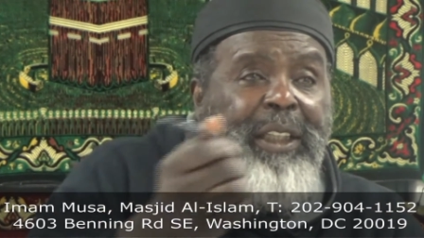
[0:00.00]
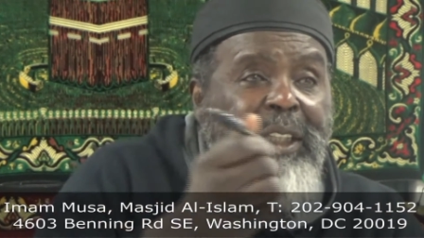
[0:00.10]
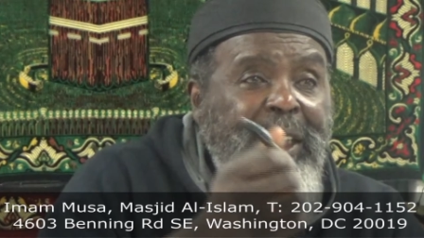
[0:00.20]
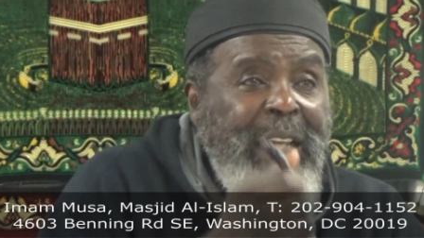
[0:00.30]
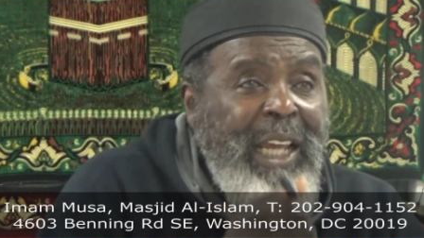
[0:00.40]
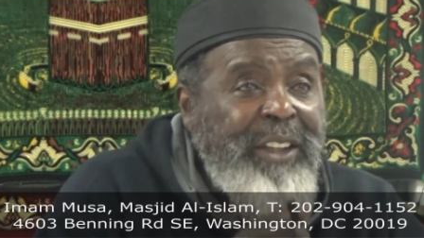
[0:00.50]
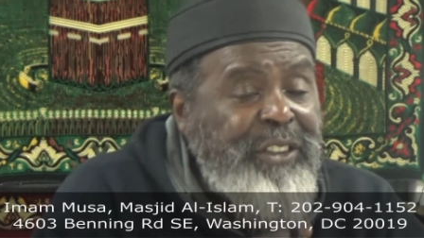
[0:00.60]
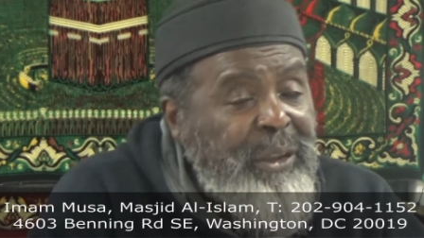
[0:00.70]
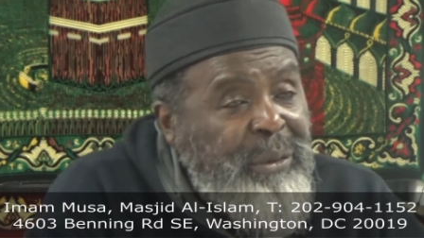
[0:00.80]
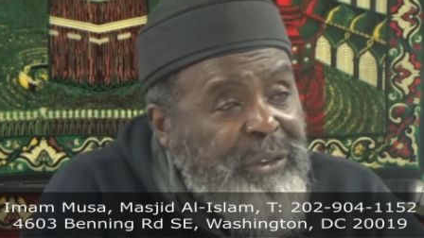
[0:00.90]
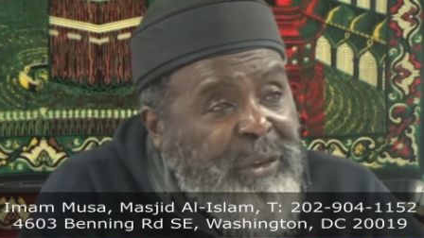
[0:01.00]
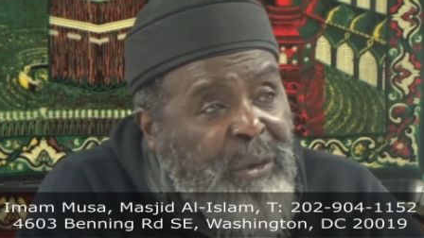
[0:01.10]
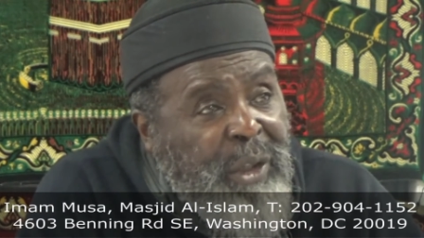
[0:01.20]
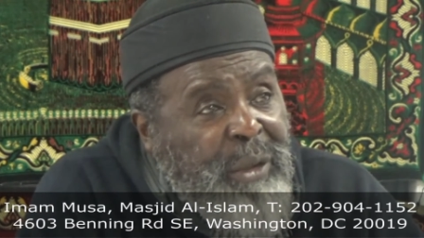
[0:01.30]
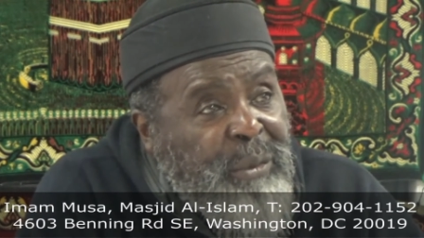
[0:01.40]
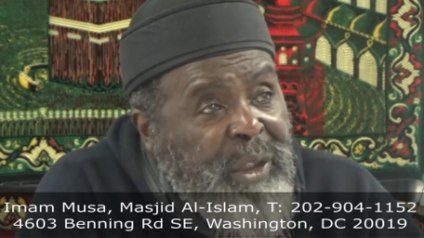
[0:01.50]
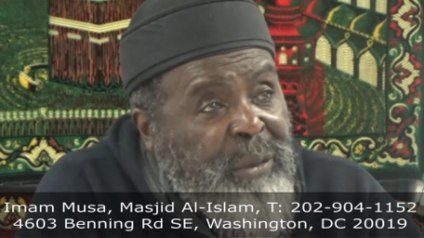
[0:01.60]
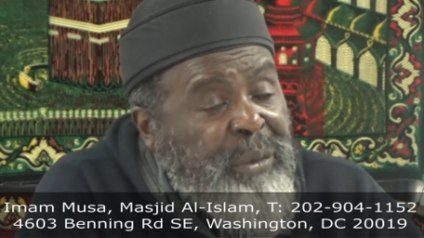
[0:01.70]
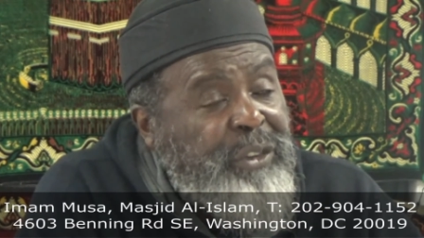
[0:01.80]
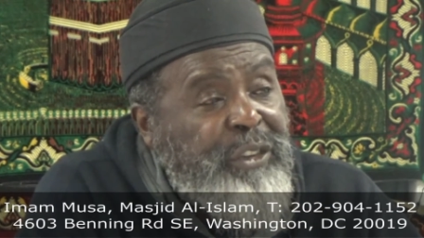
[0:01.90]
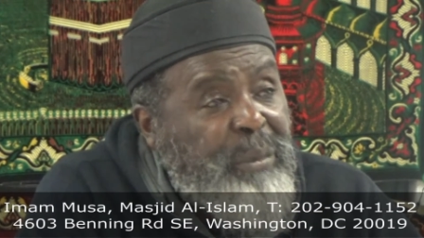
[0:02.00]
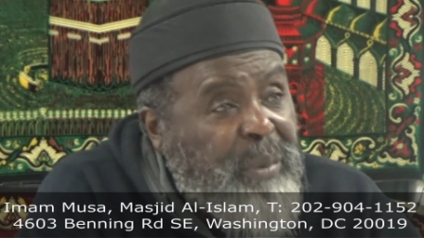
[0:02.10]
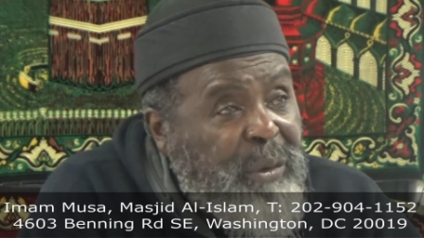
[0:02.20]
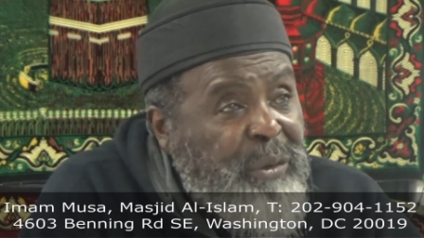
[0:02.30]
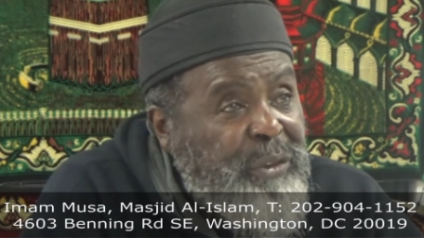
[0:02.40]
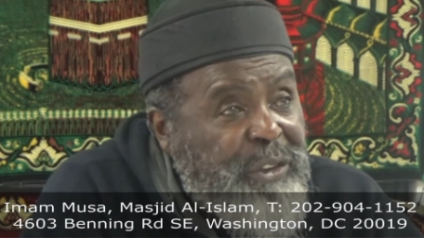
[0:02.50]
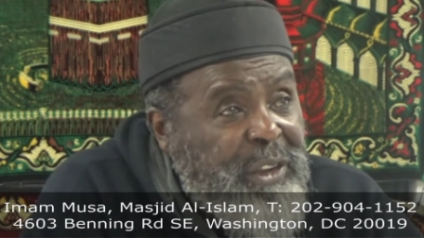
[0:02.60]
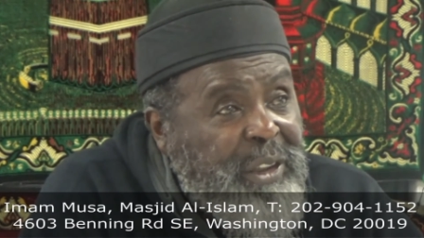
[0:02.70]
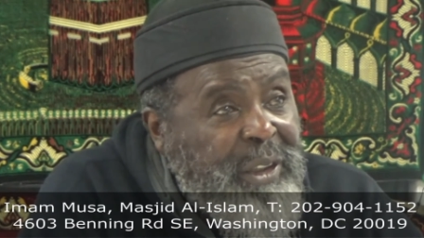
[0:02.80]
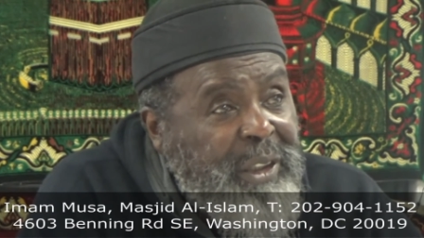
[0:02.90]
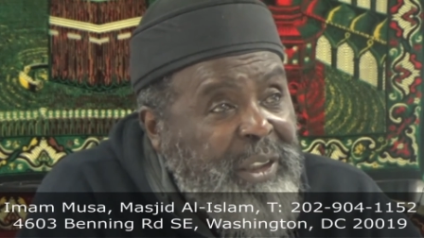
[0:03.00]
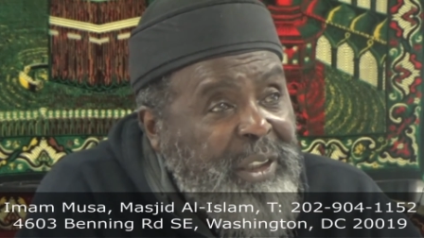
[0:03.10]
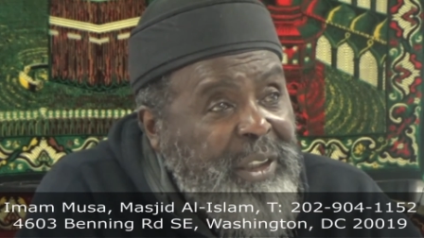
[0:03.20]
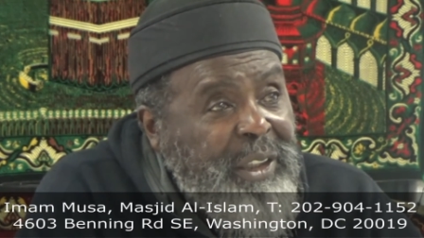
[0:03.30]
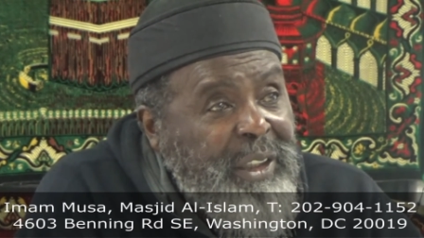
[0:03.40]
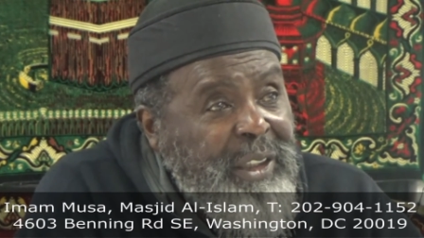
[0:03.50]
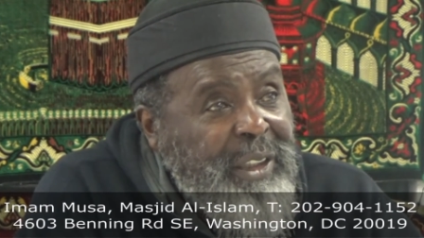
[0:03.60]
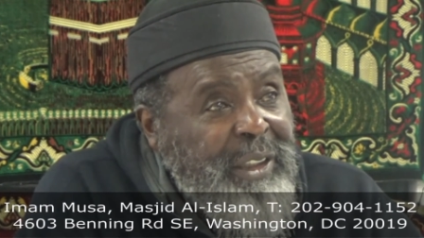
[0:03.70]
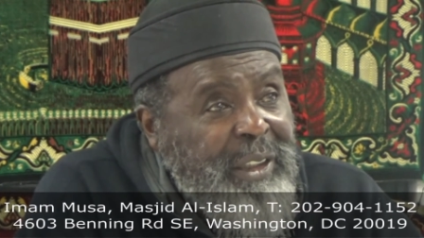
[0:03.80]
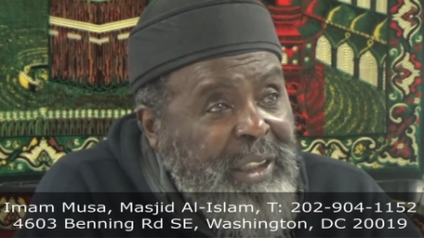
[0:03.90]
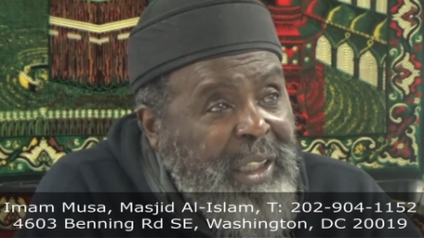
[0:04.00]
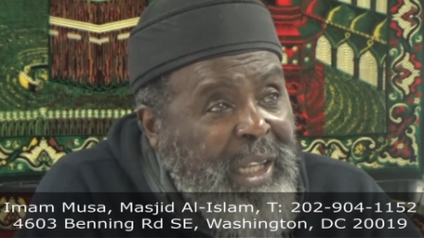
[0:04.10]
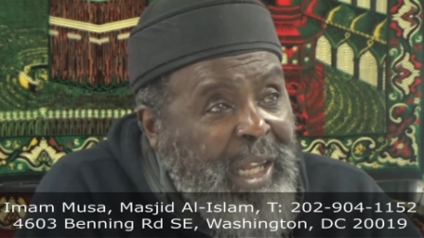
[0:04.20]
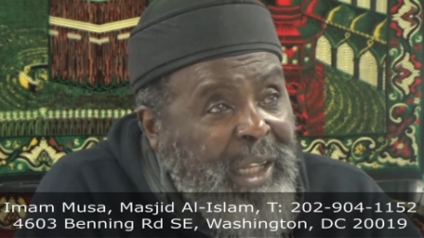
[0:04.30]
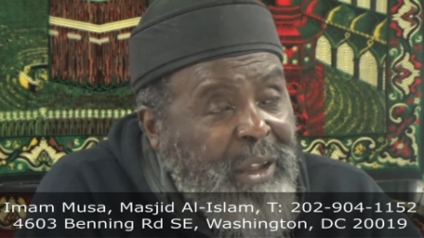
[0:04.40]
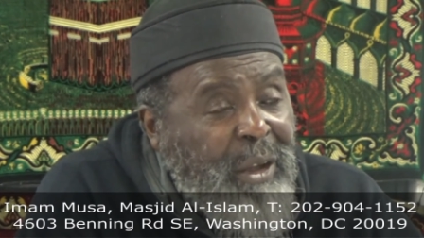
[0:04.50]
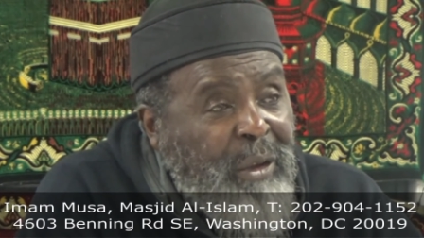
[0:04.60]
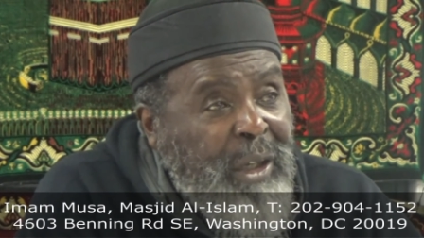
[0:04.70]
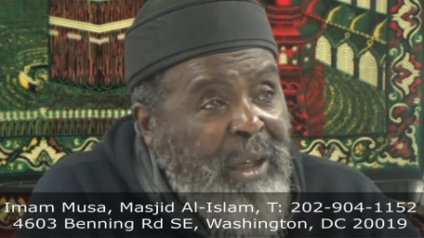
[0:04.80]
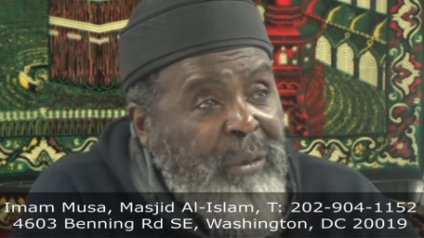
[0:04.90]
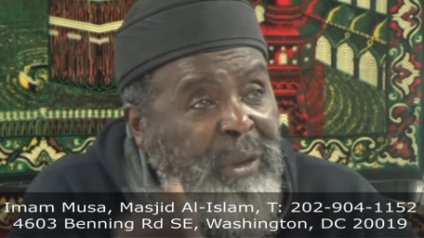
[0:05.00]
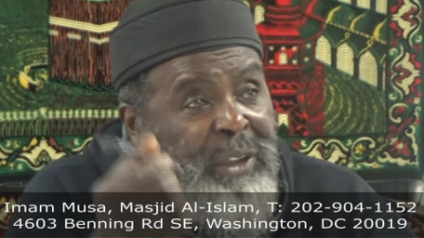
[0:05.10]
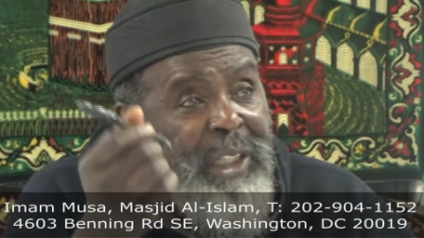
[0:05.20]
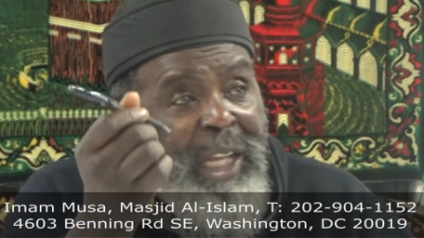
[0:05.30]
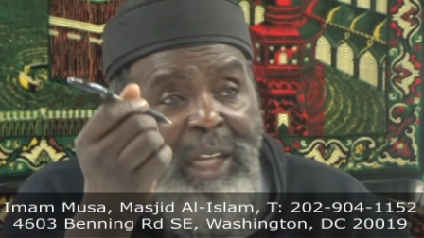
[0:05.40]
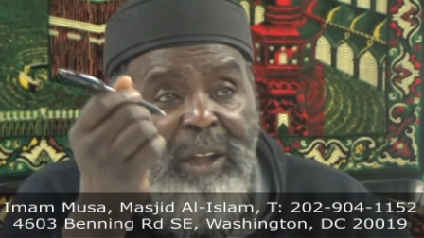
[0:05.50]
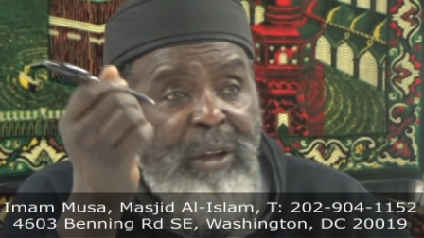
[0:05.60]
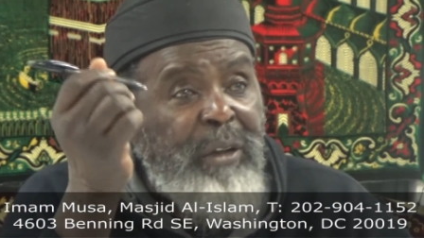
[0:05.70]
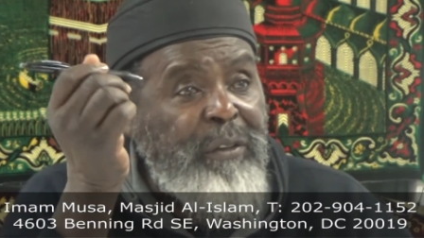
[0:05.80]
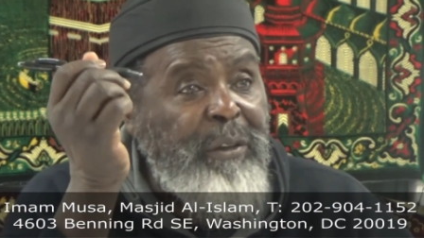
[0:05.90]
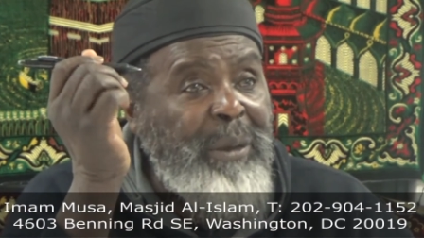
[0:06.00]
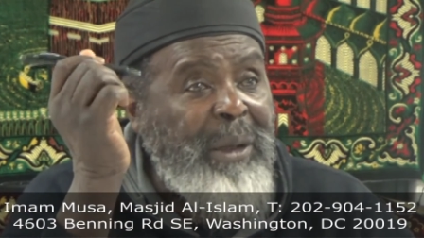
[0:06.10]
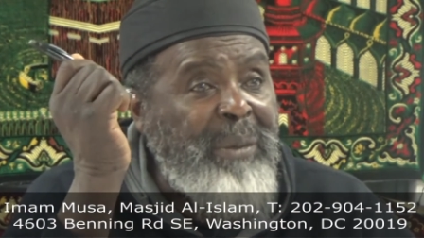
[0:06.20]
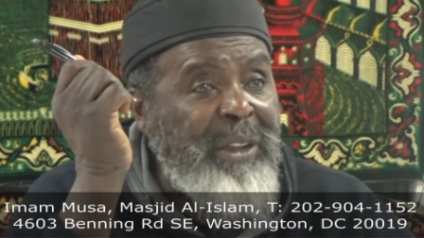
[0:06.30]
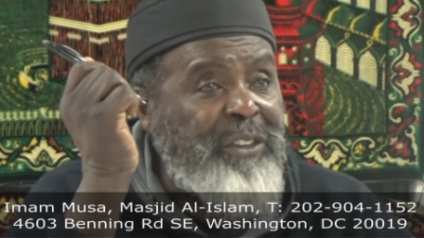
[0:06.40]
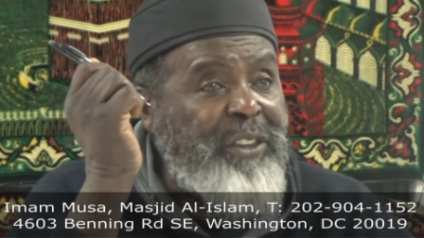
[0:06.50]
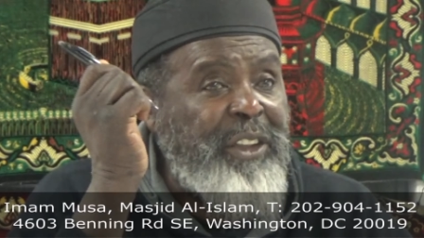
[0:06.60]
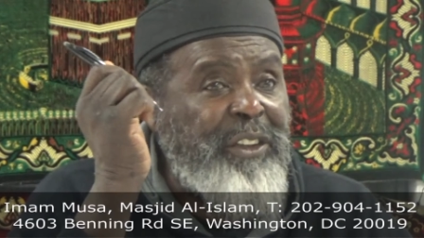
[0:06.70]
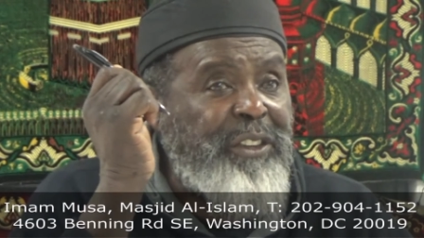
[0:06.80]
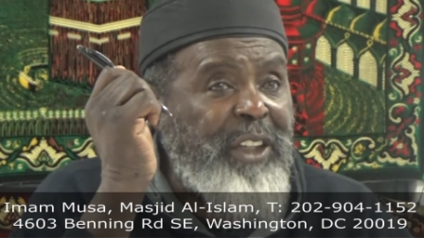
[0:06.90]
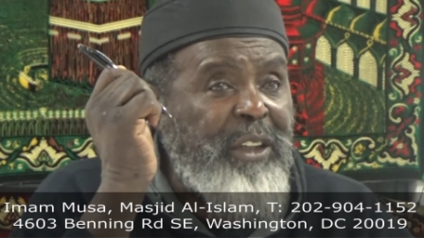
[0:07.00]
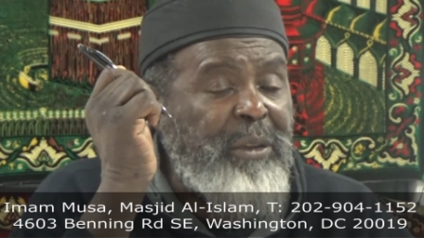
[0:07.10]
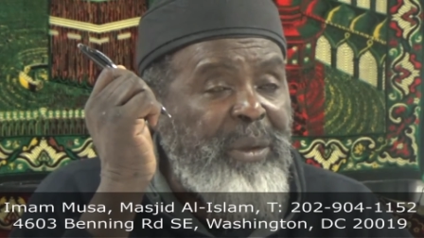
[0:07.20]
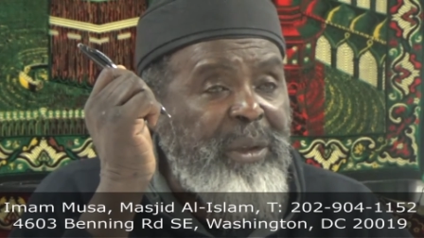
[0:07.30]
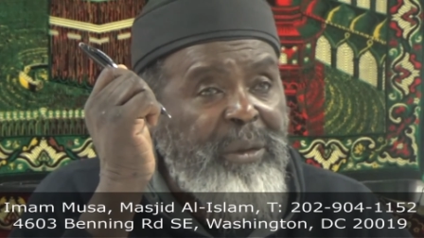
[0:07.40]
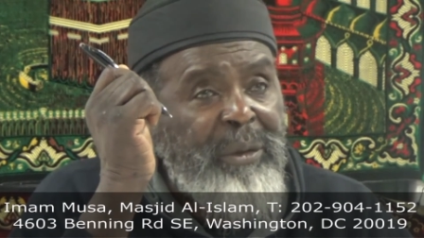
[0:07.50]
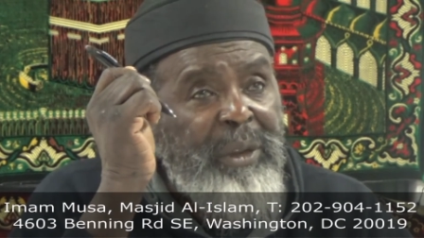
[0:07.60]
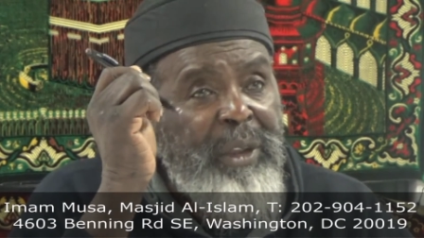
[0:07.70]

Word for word: the guy she was going with was supposed to I called that one time, I called from my masjid in Sacramento.